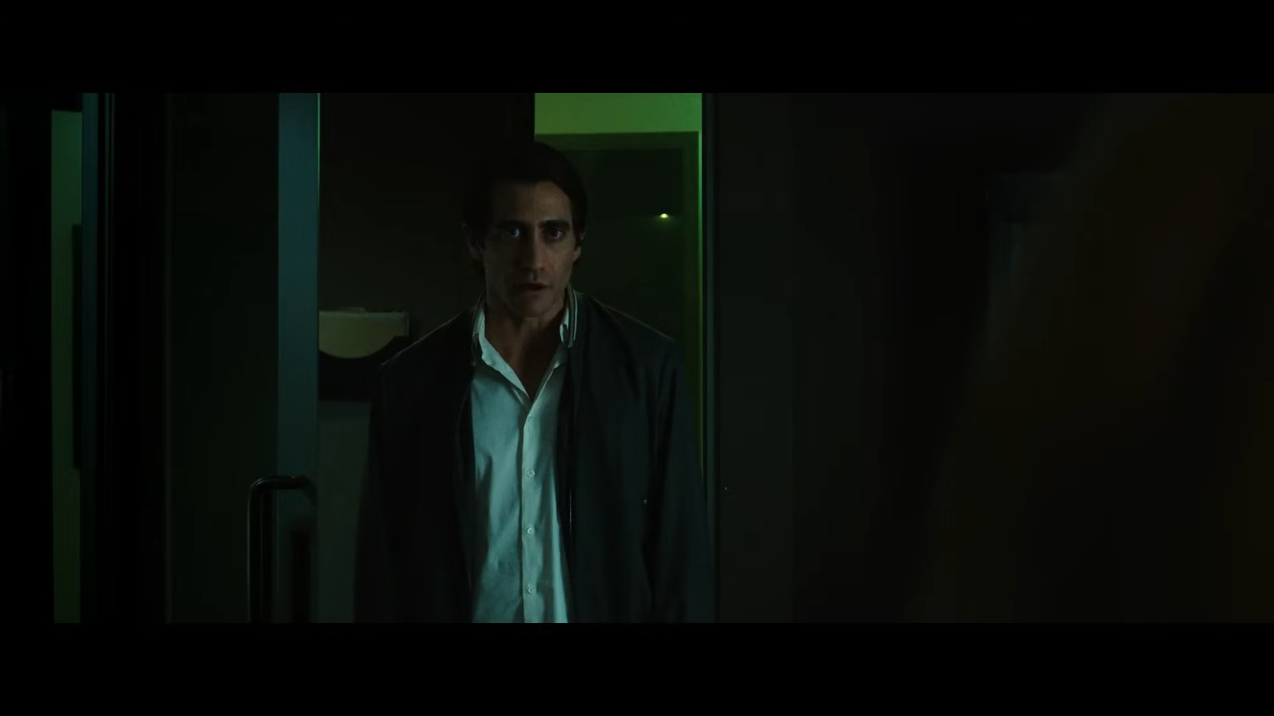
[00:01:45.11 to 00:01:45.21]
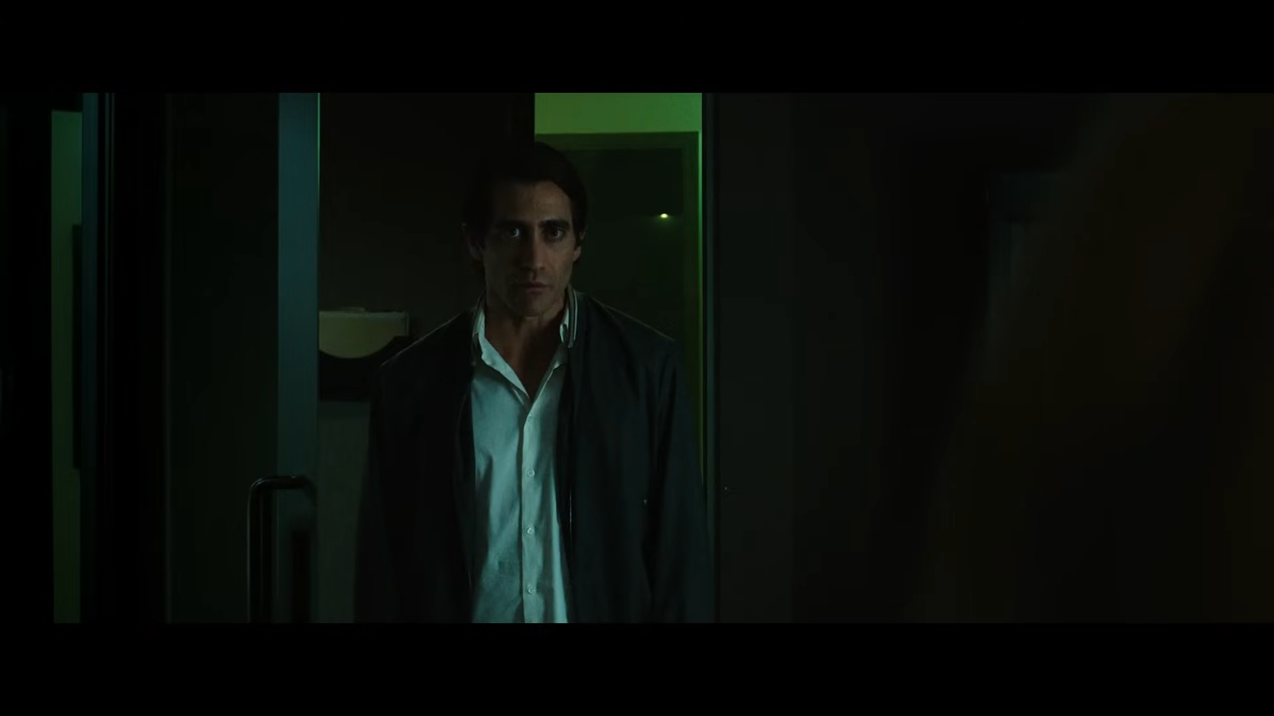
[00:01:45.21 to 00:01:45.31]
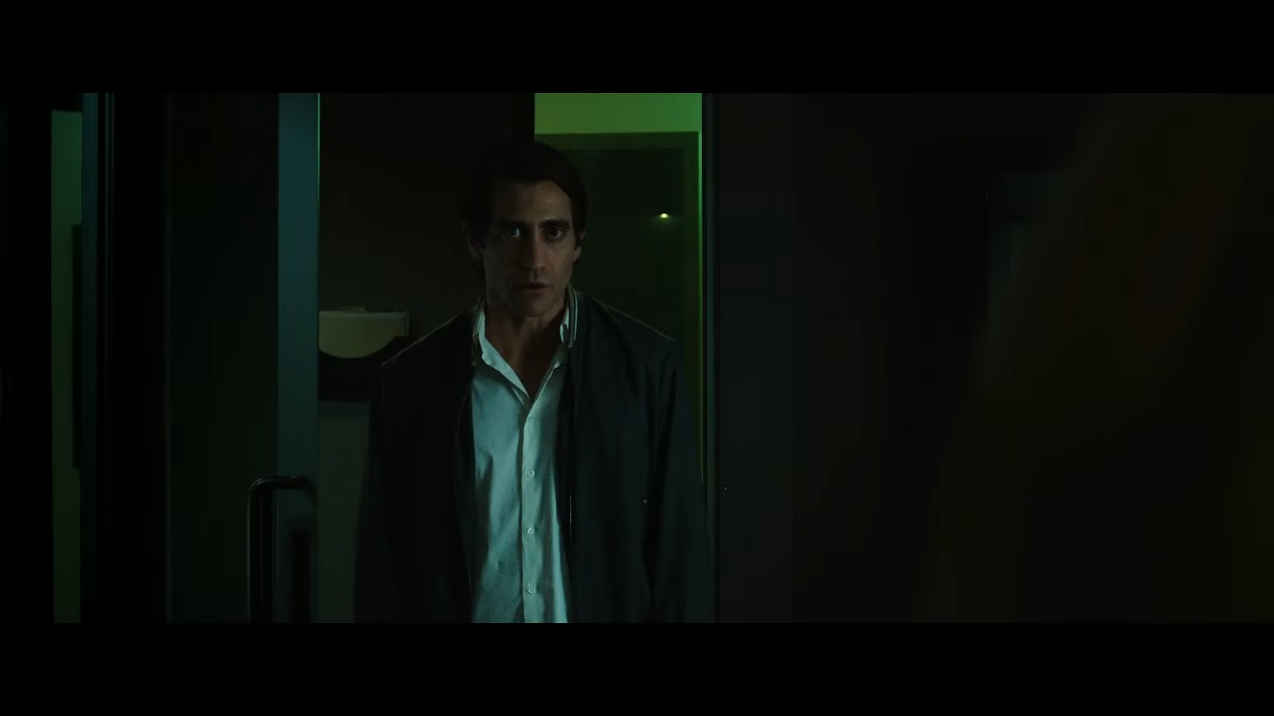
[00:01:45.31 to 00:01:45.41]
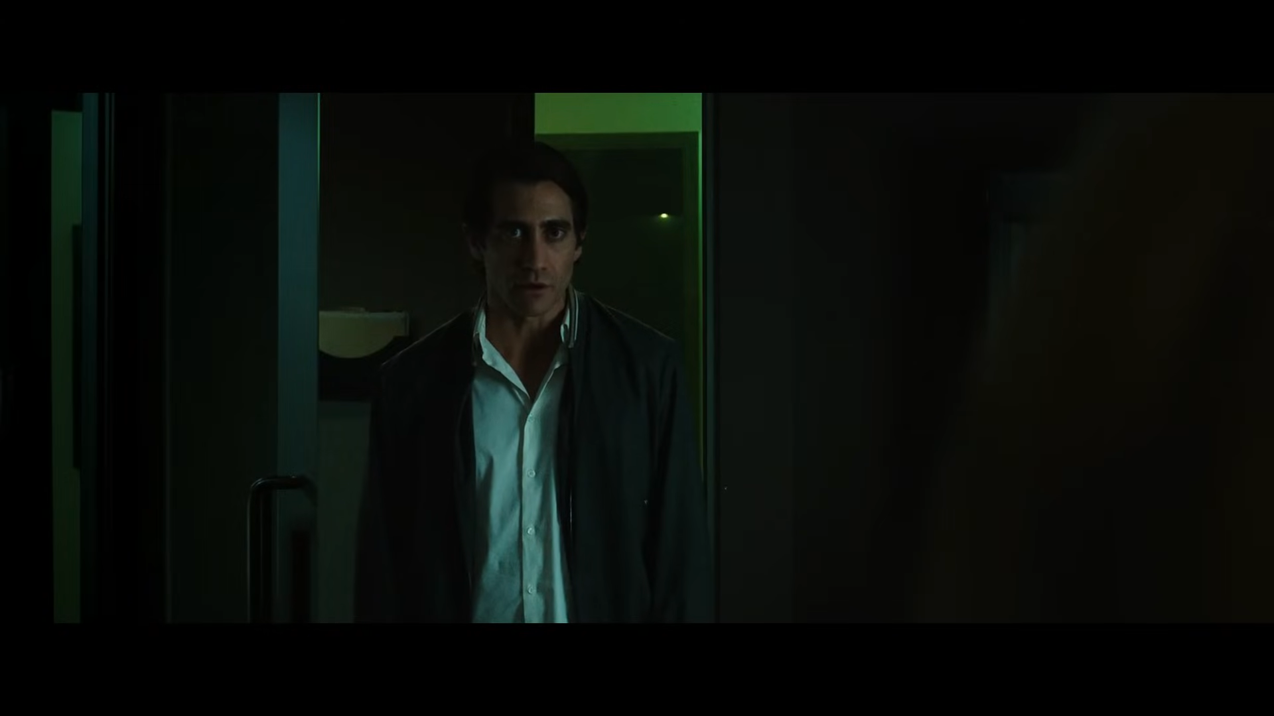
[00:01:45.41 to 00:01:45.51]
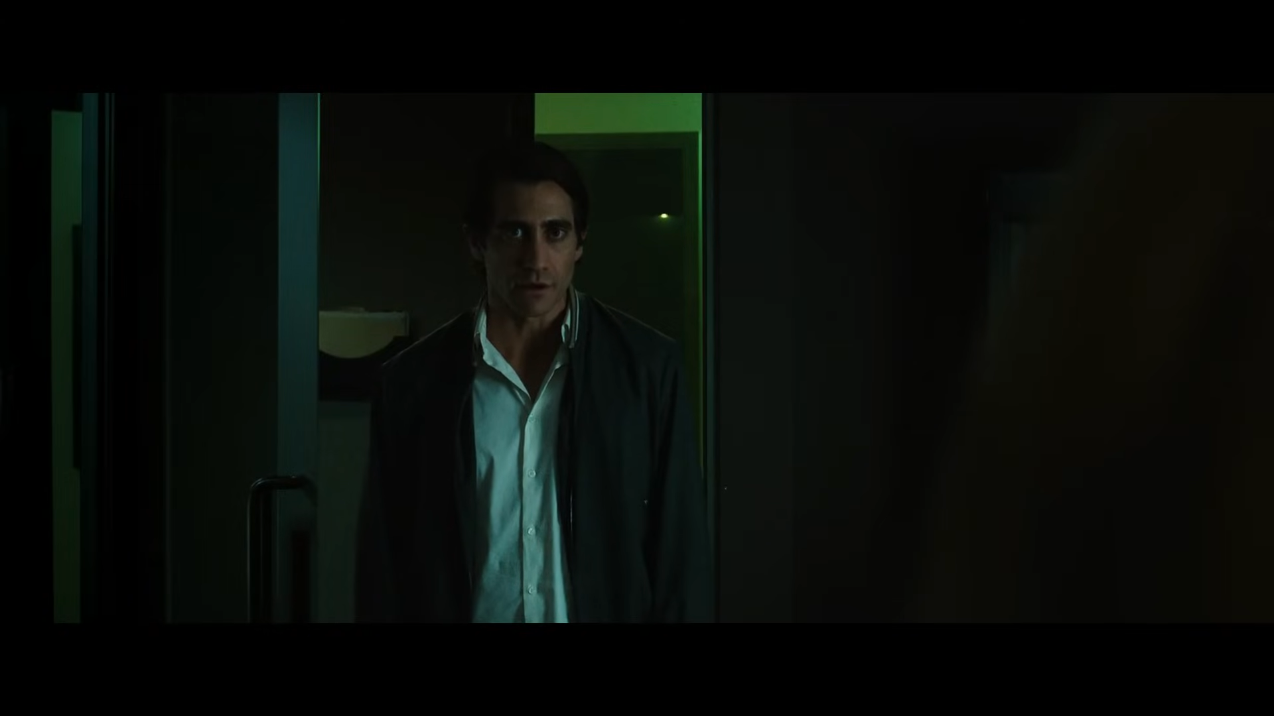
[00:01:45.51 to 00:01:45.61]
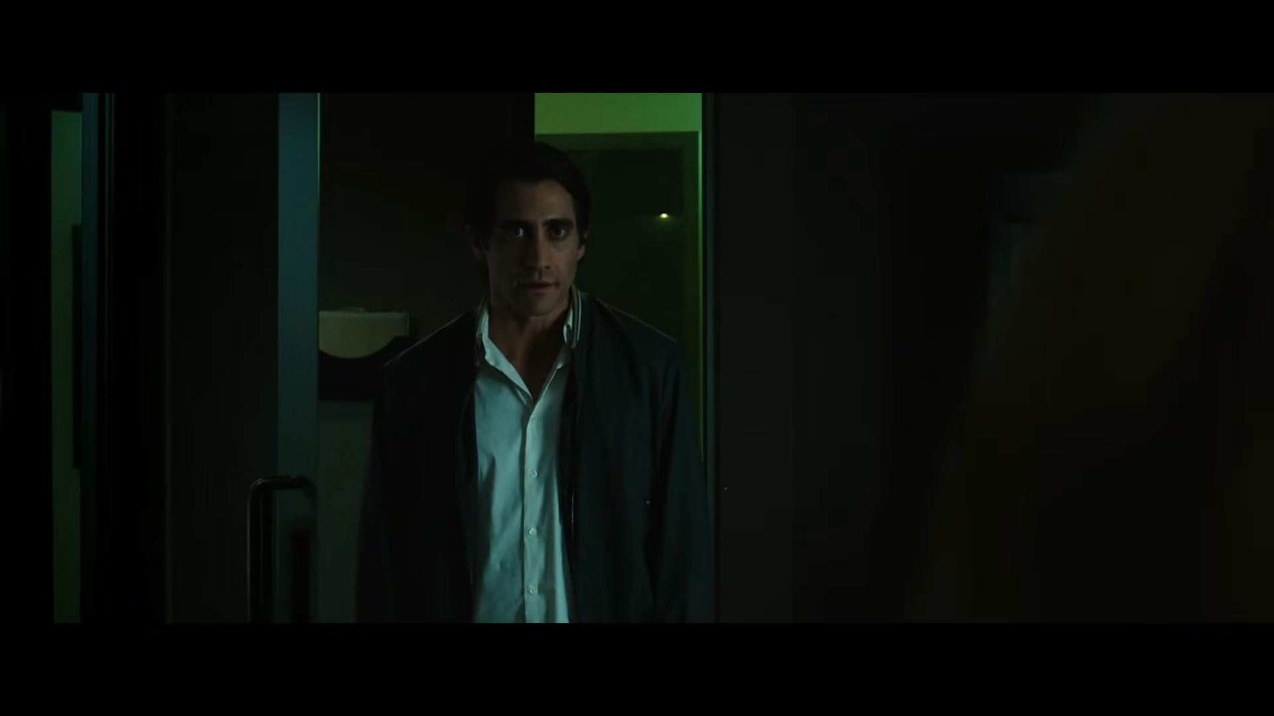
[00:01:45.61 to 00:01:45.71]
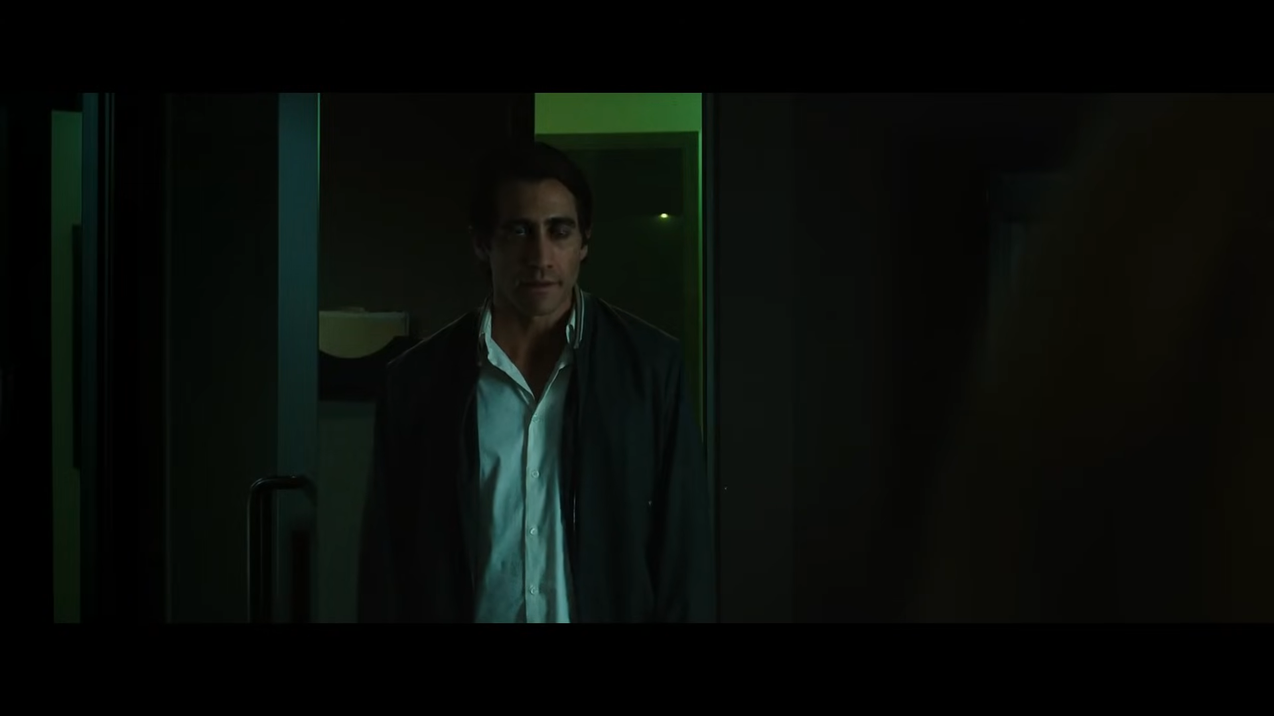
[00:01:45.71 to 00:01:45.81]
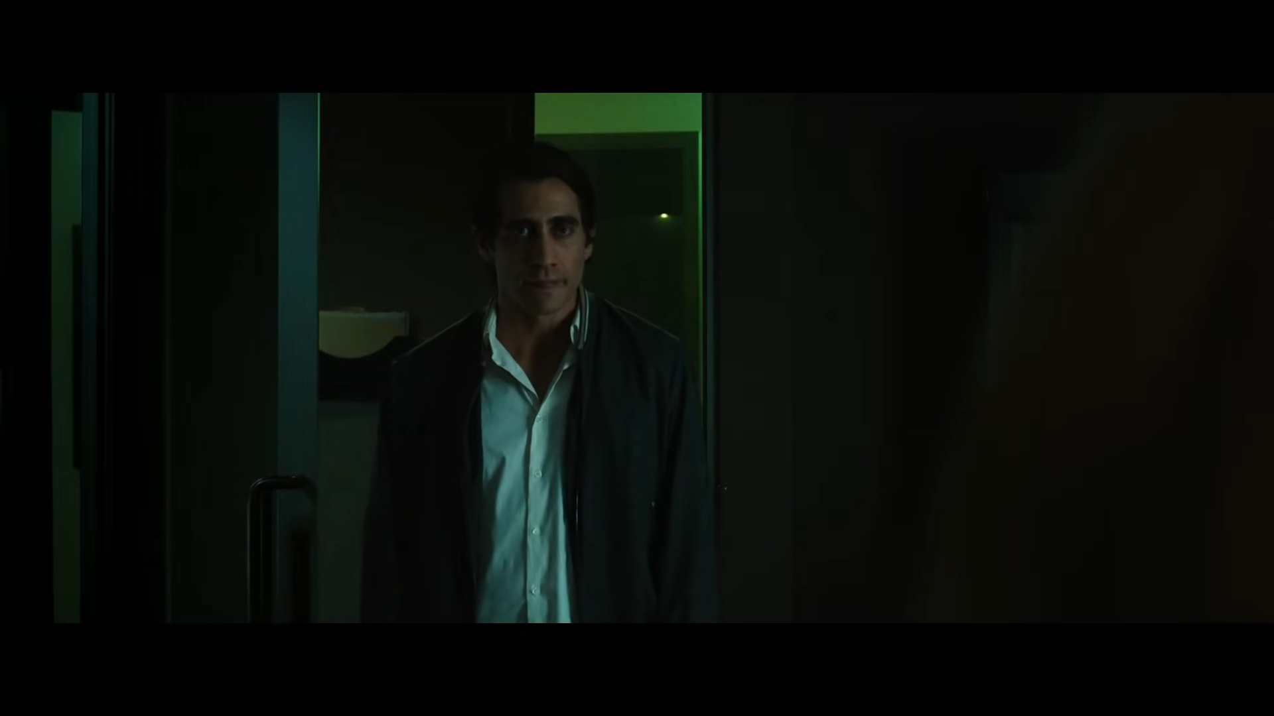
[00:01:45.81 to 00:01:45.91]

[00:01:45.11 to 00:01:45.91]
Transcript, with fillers: and on a burn.